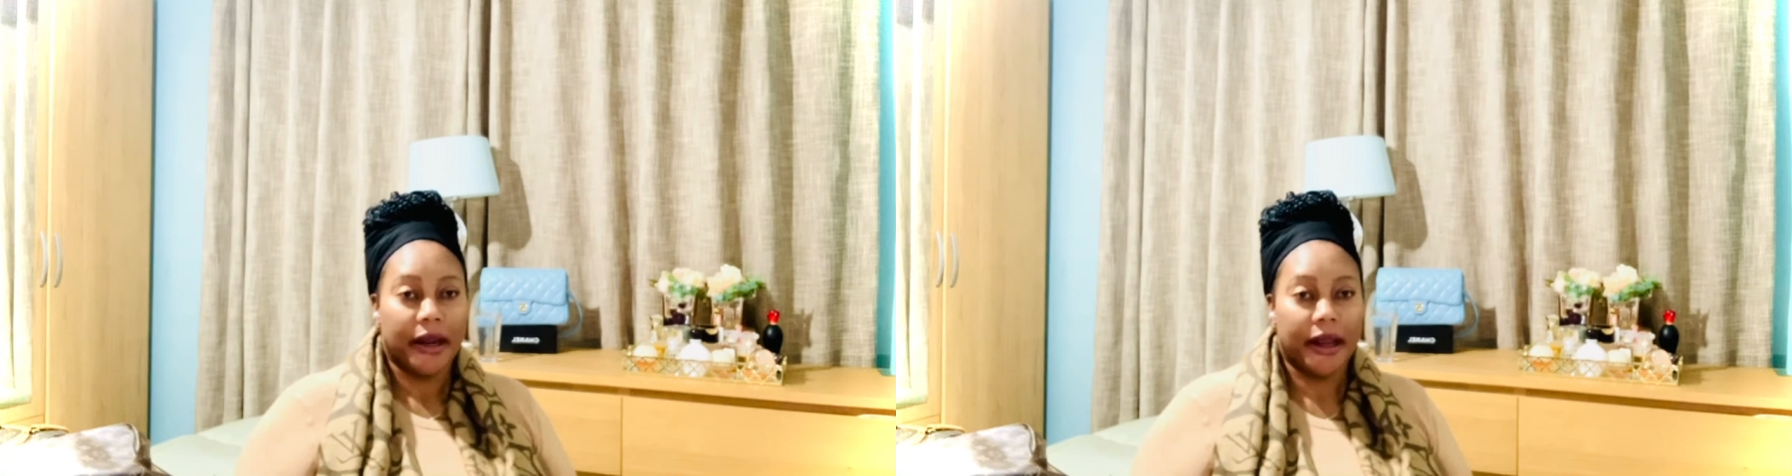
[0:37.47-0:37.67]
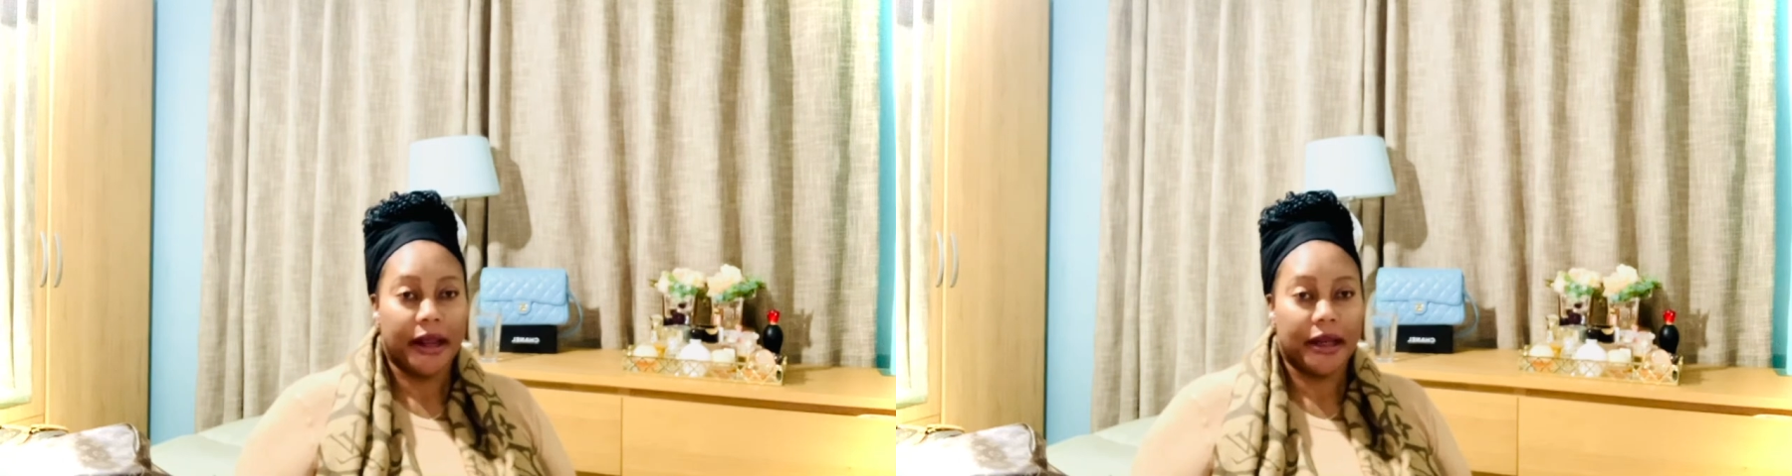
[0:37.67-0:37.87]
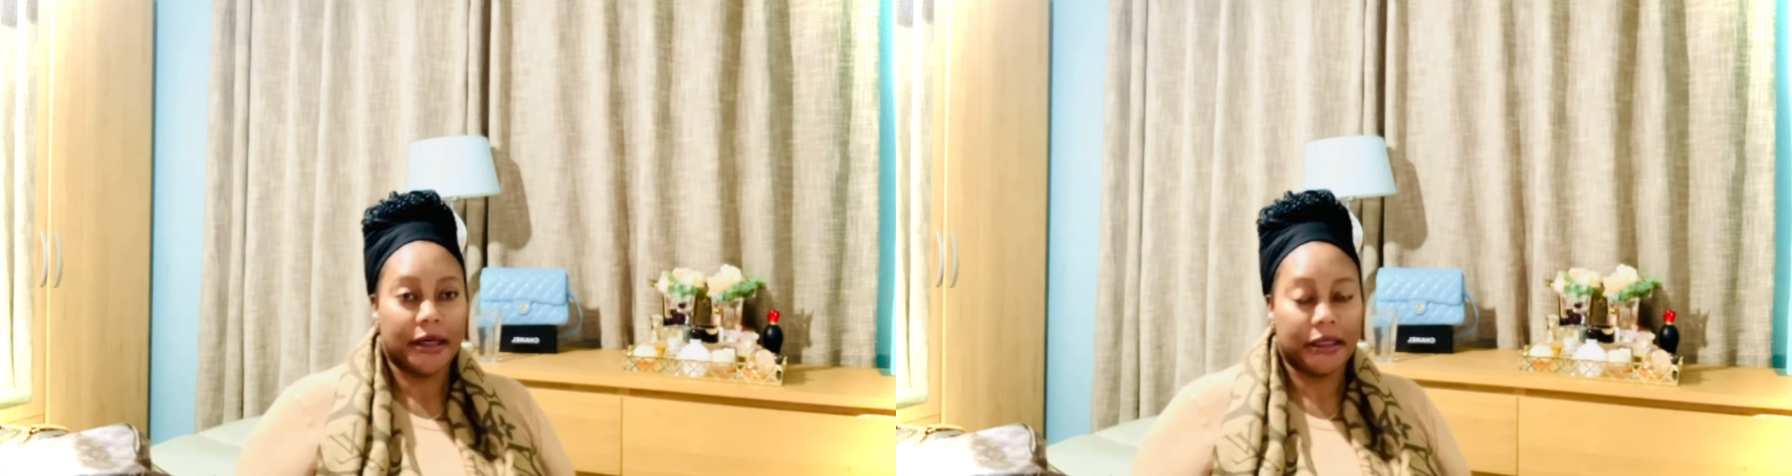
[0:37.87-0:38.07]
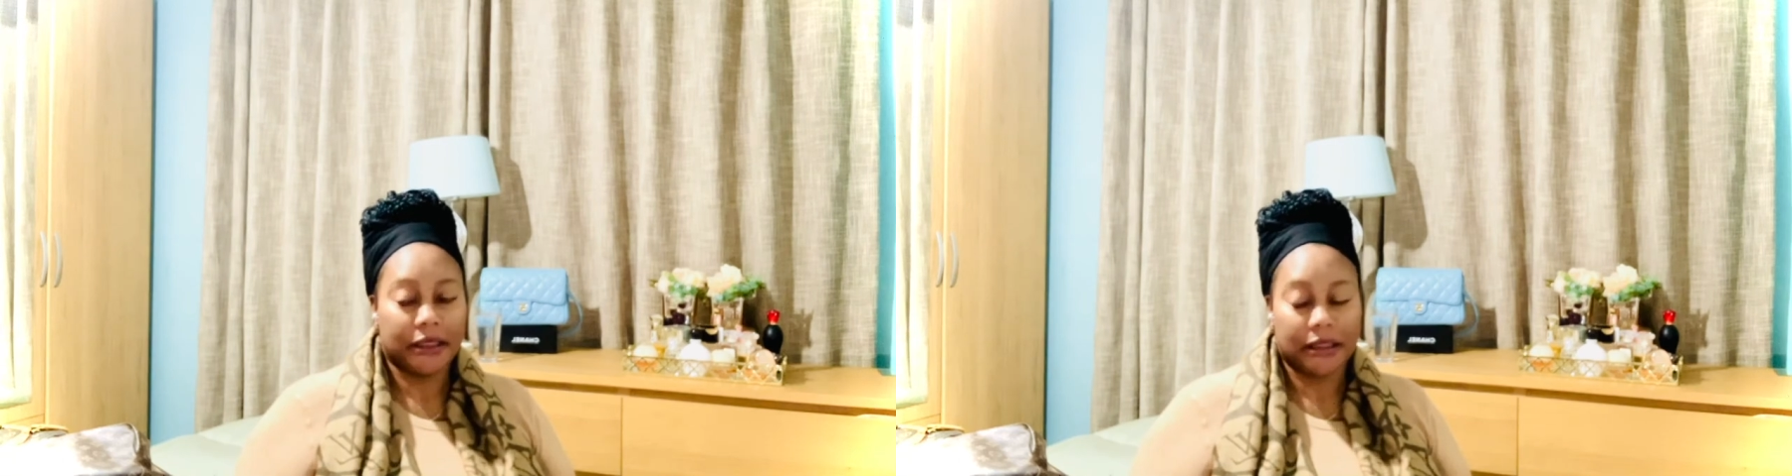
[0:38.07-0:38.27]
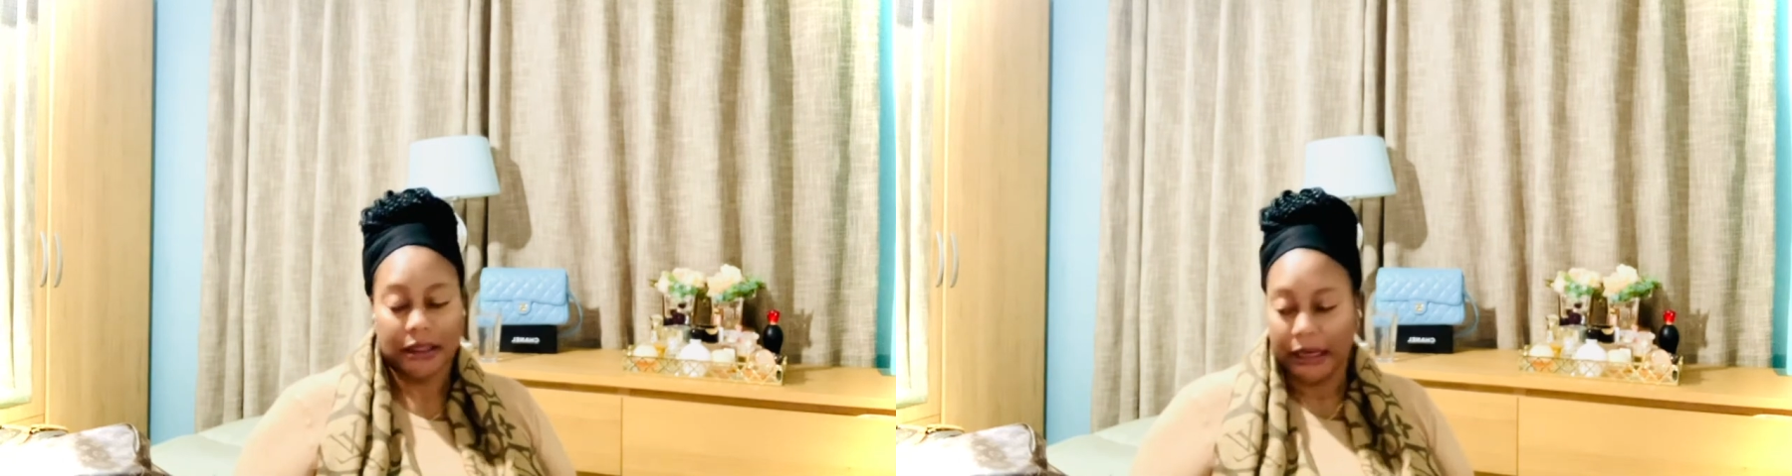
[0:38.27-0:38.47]
and this
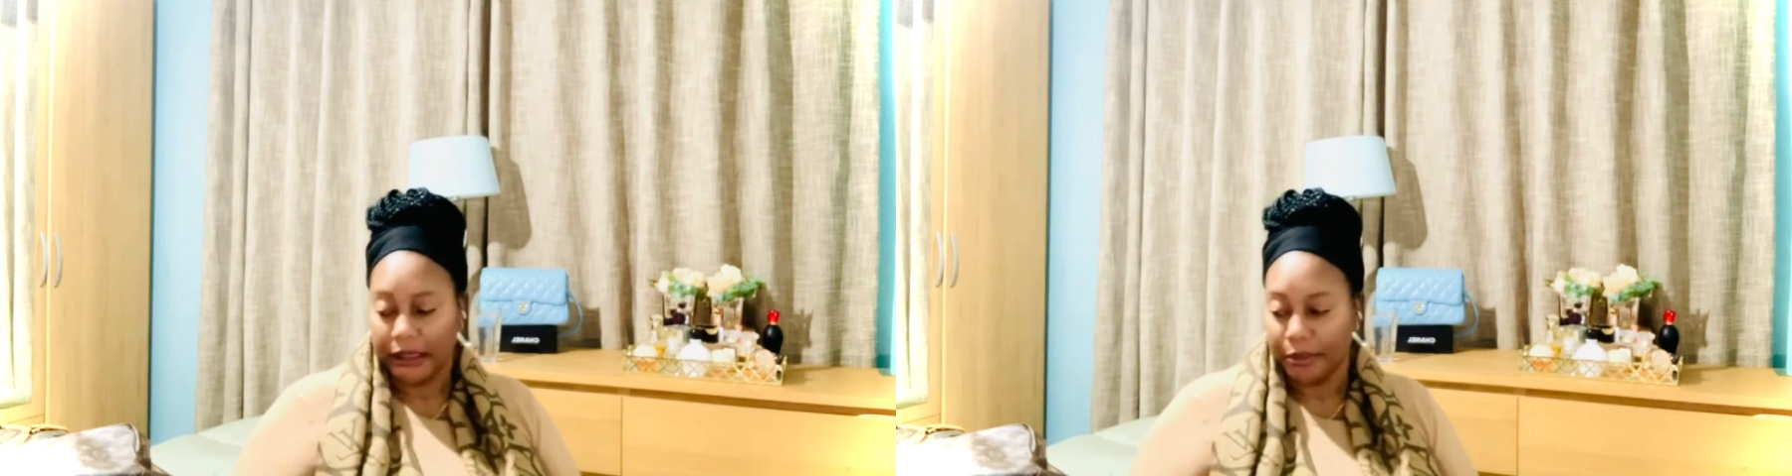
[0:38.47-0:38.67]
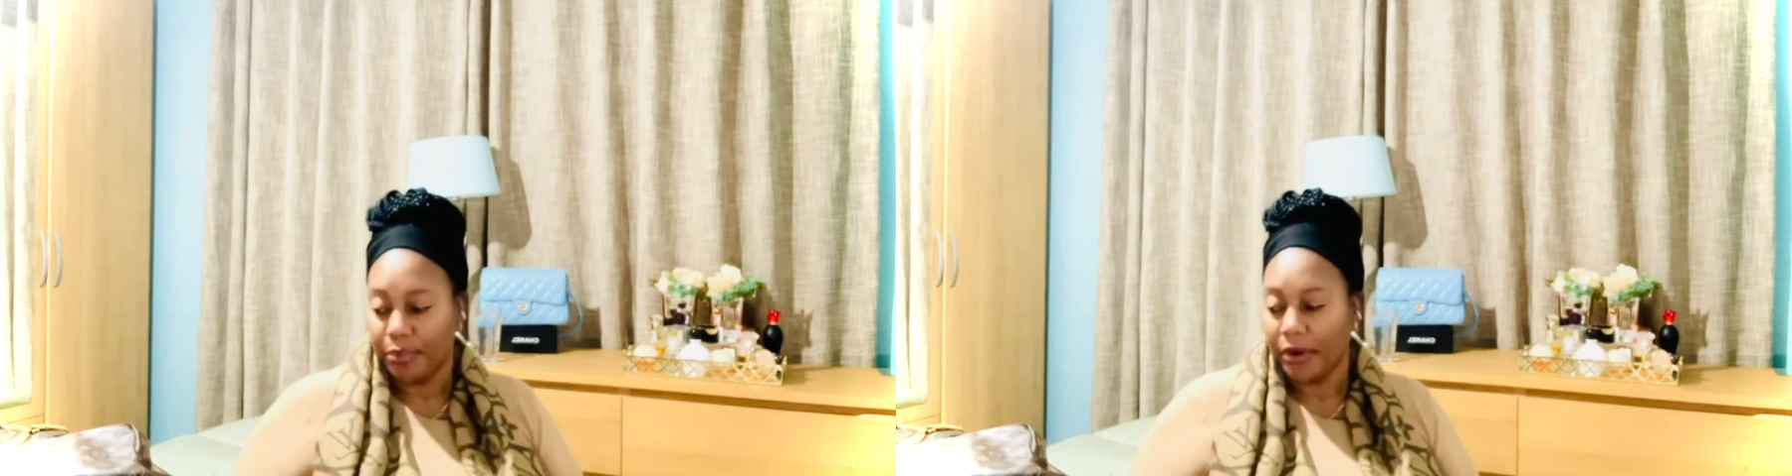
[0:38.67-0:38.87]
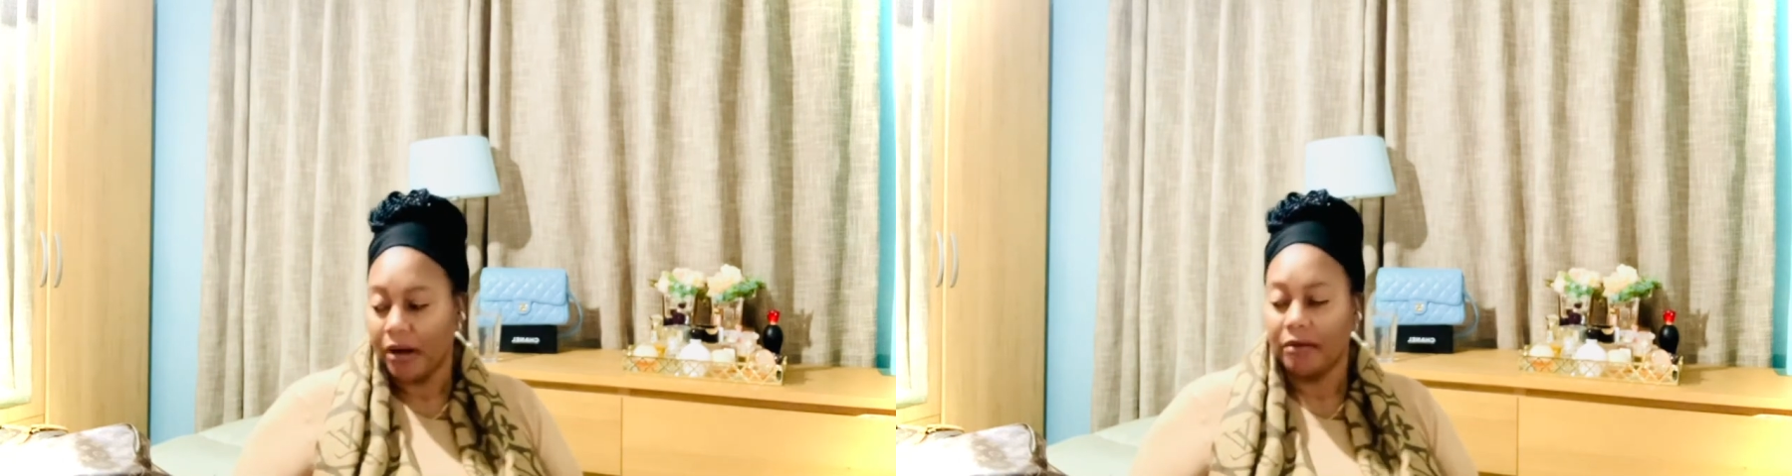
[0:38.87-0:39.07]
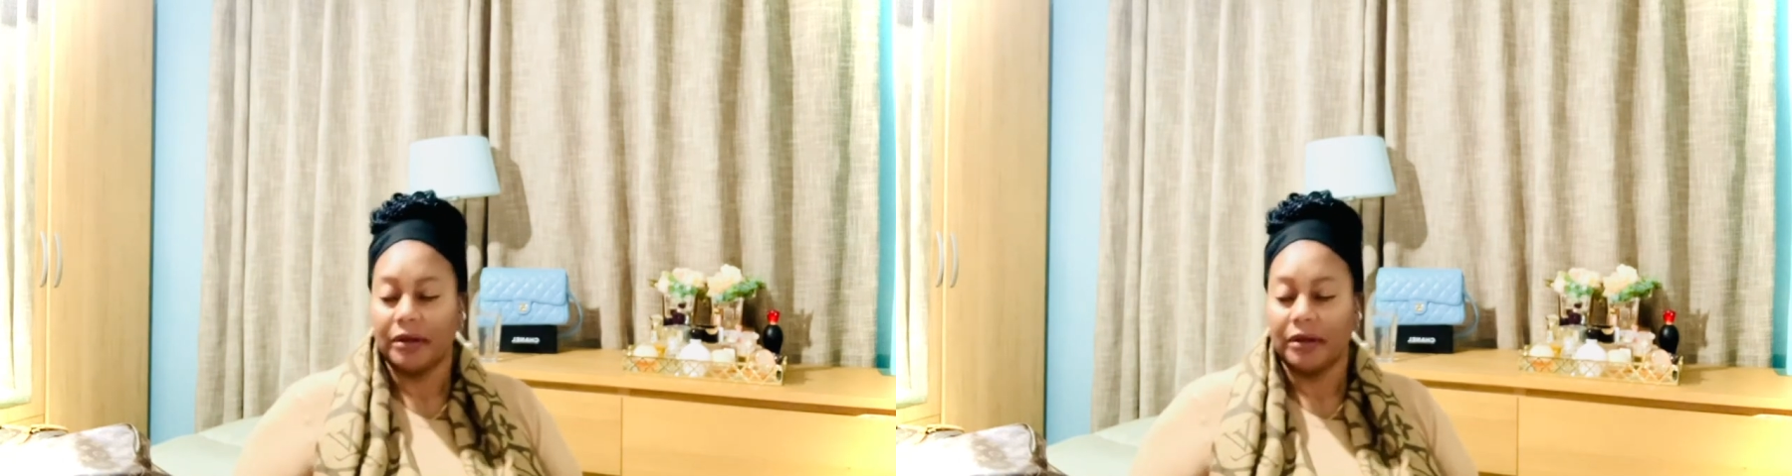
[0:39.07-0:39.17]
is like the brown,